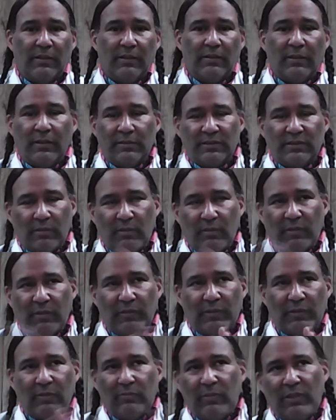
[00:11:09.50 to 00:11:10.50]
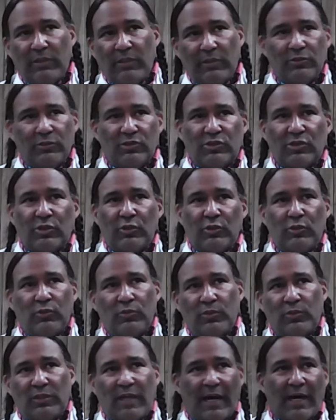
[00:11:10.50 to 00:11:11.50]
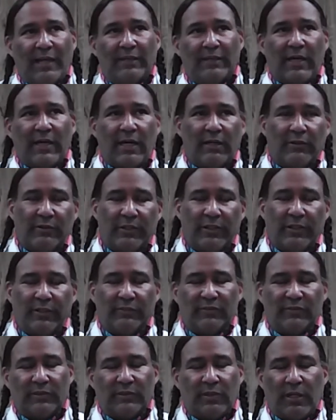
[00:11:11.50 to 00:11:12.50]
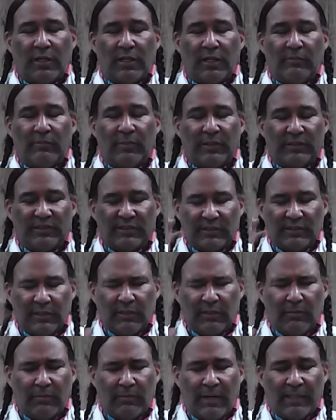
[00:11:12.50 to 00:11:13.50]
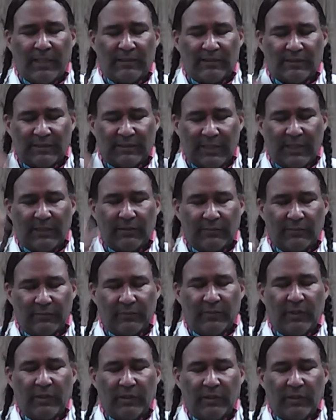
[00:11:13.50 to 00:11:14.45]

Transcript: If some of it can be a little skewed with high dollar gifts and all that, but it's still a mindset of